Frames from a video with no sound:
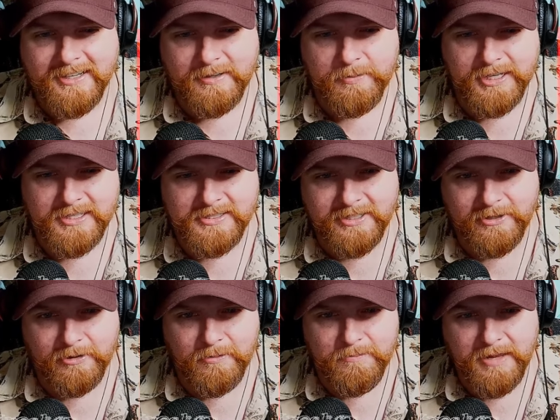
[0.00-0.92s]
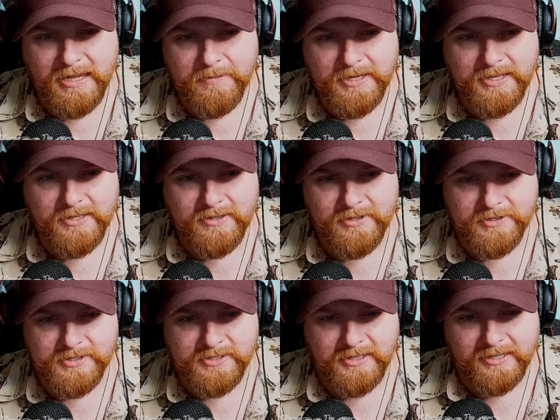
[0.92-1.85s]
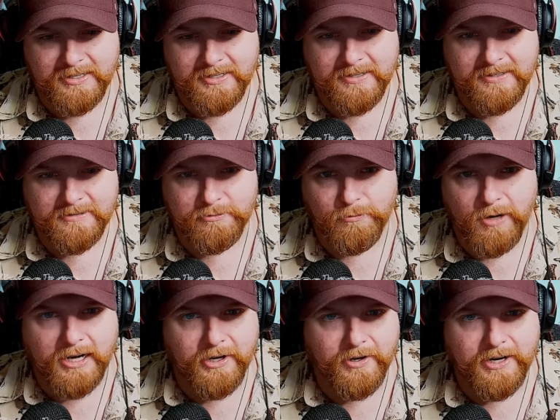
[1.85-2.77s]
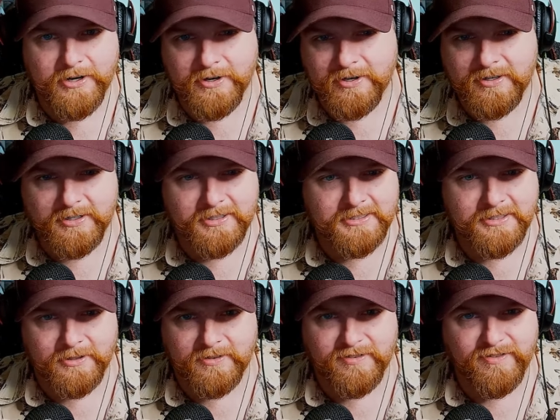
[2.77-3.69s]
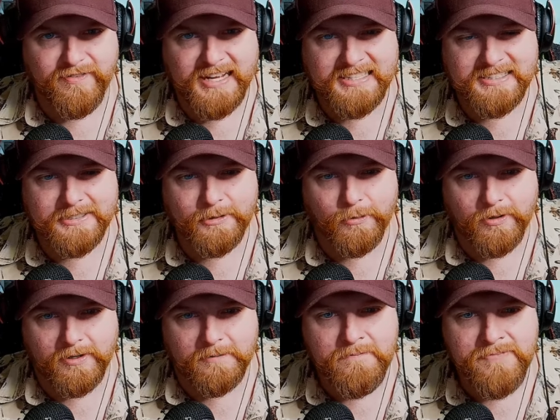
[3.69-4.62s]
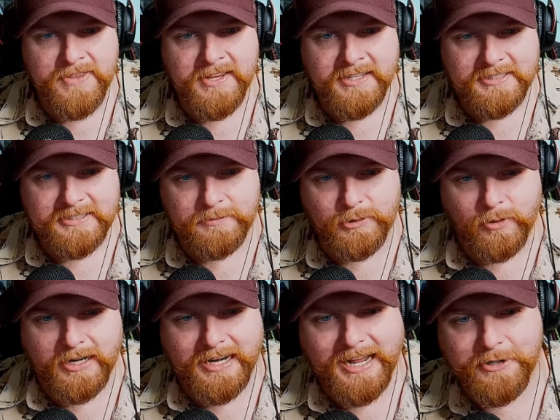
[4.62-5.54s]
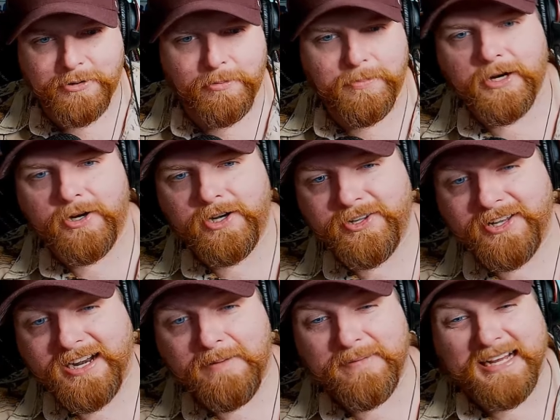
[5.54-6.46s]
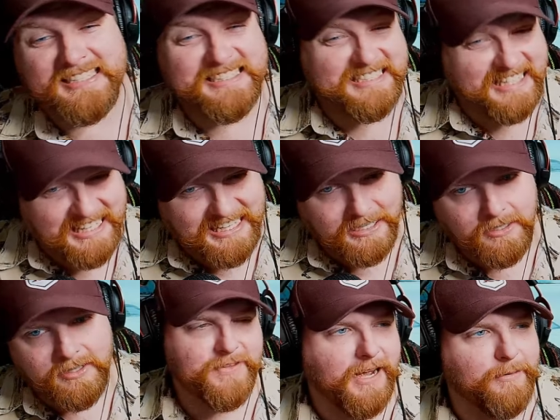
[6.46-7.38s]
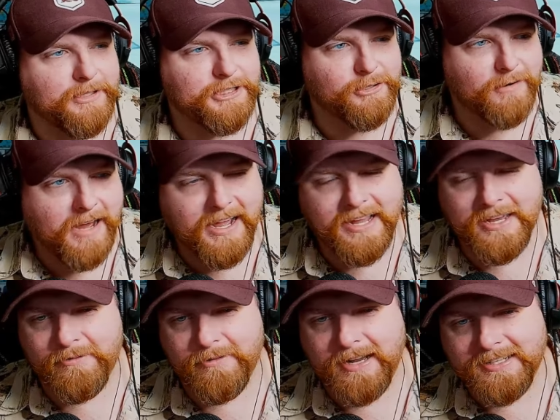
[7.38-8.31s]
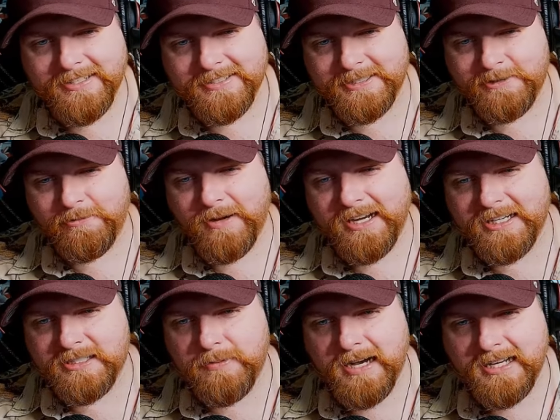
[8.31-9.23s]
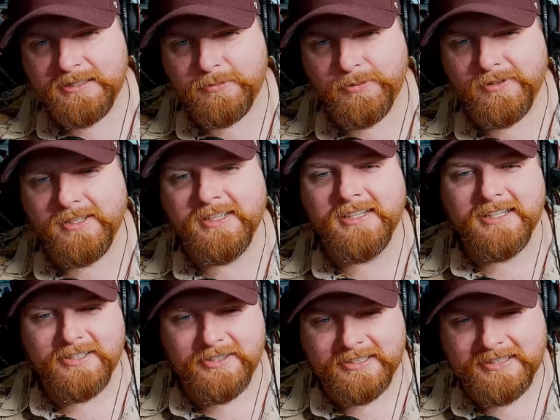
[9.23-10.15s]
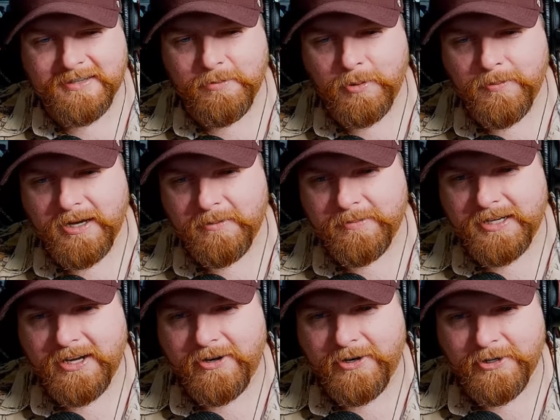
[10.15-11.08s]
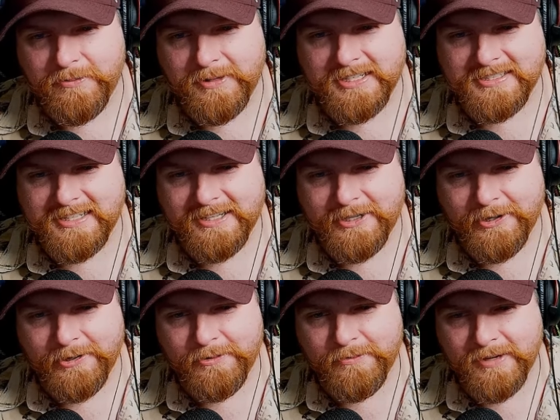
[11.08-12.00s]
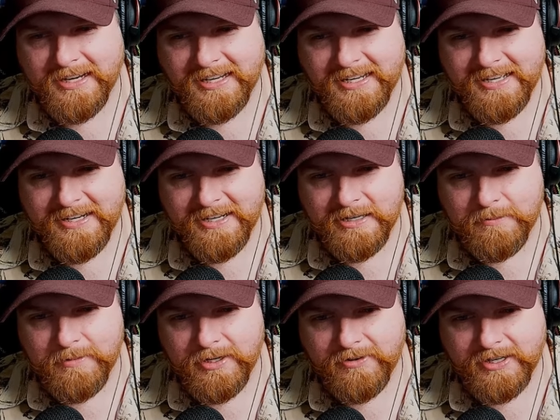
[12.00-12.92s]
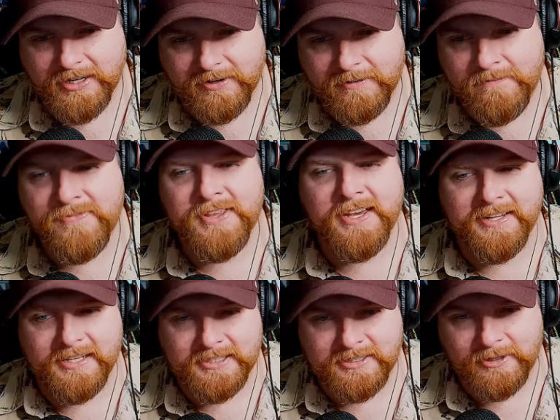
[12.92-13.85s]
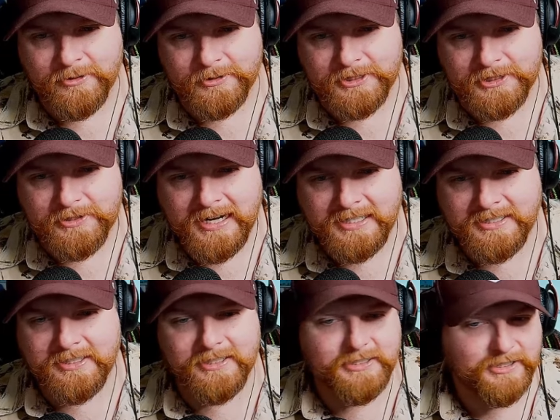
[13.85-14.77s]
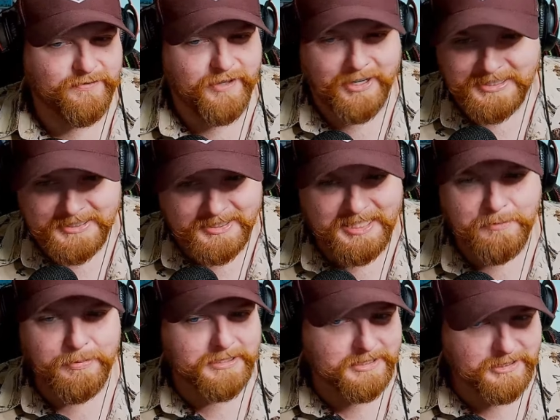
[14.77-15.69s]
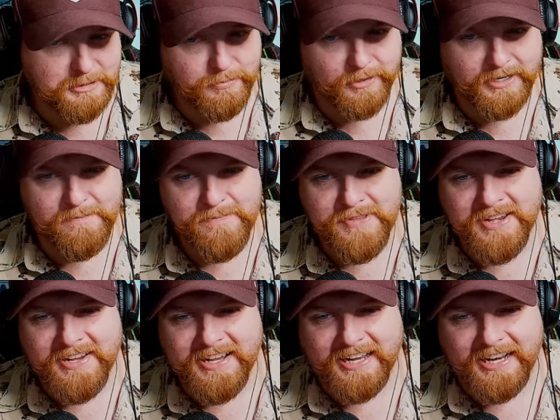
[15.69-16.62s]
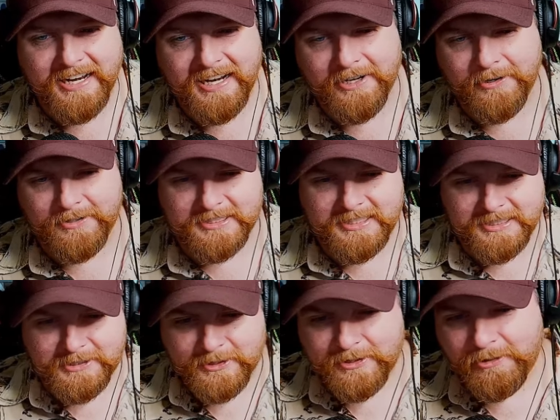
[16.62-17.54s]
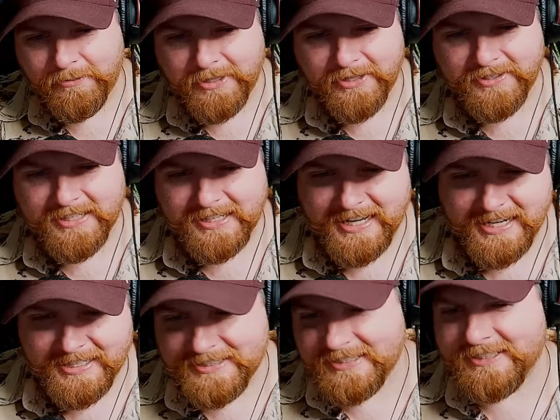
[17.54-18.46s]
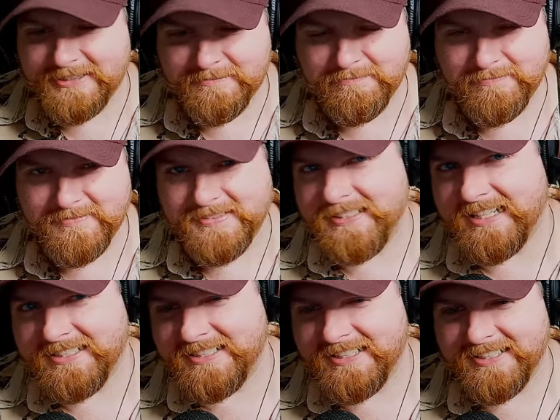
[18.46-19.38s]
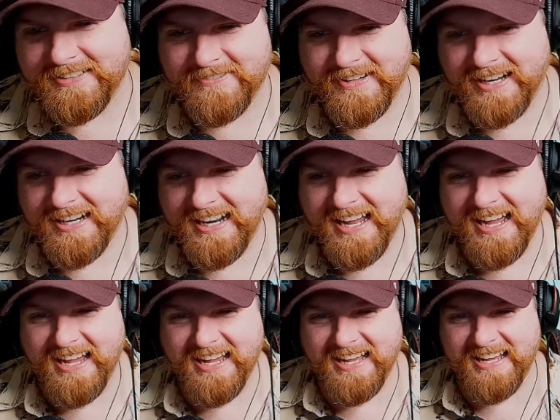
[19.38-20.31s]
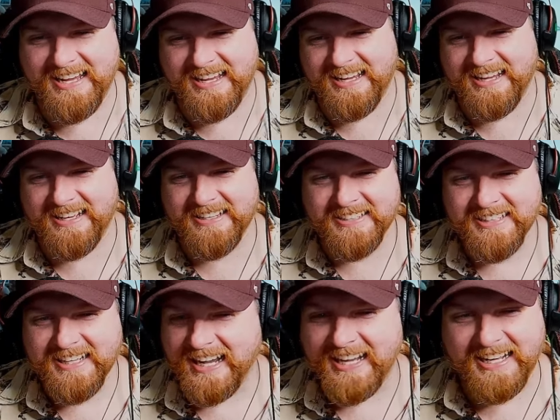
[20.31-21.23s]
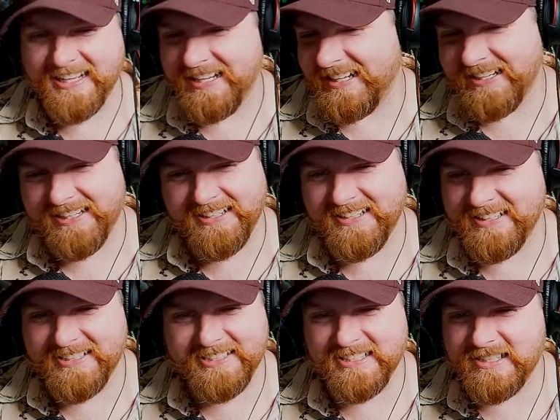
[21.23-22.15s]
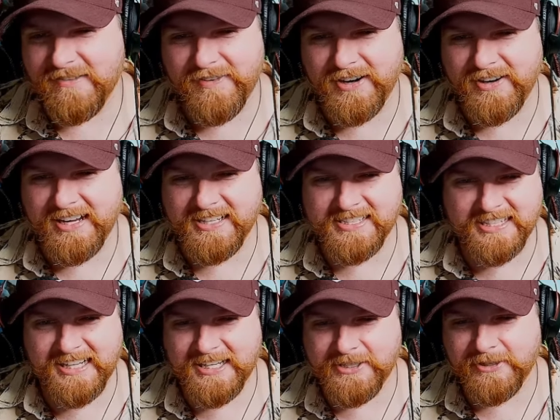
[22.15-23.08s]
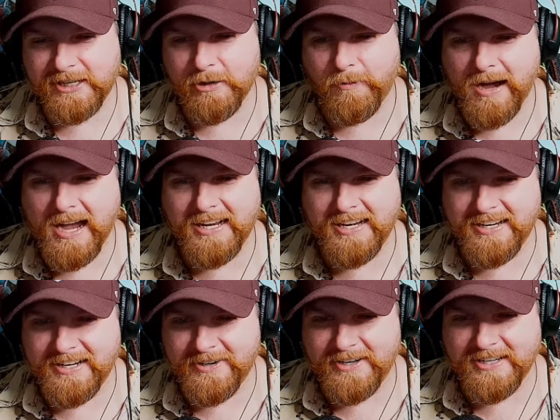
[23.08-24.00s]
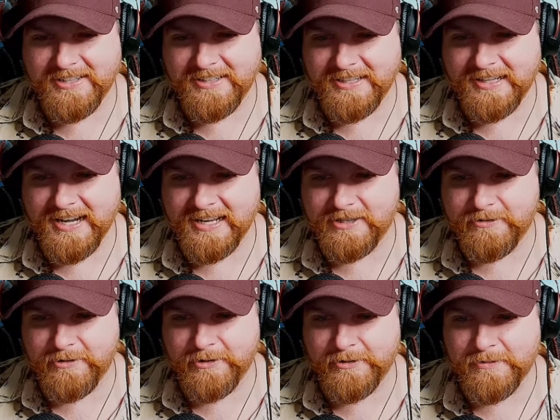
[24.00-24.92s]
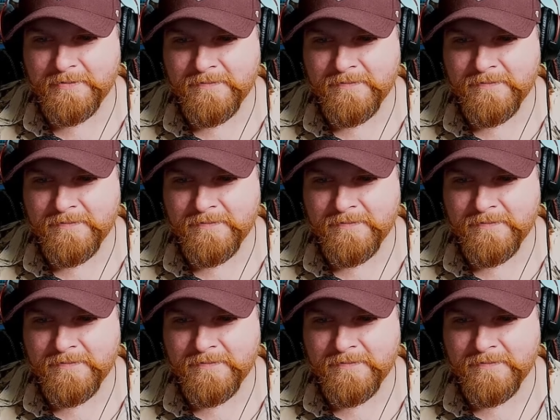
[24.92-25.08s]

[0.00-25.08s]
because, you know, maybe there's like a wire here or fence or some sort of natural barrier that I'm not seeing. I would try and ride this as wide as possible. Let that momentum carry you because I know when they get in the middle here, they start losing traction because it's very steep and slippery. And then I notice they turn the wheel and they kind of just, that's it, right? It's just a very, see, he took it wide and there he got through.